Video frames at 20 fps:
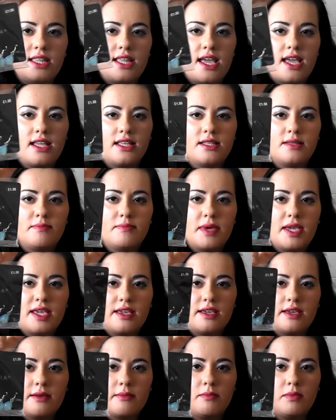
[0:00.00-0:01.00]
There's
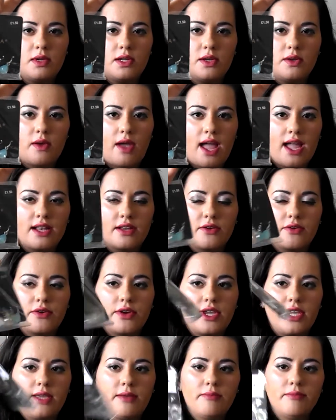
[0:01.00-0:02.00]
pink, blue, and
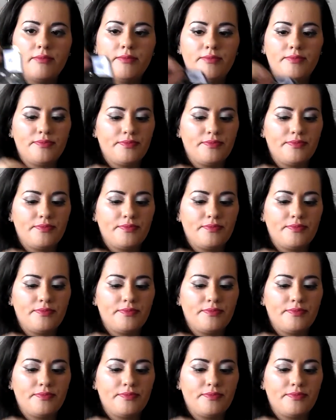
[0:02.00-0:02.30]
cream.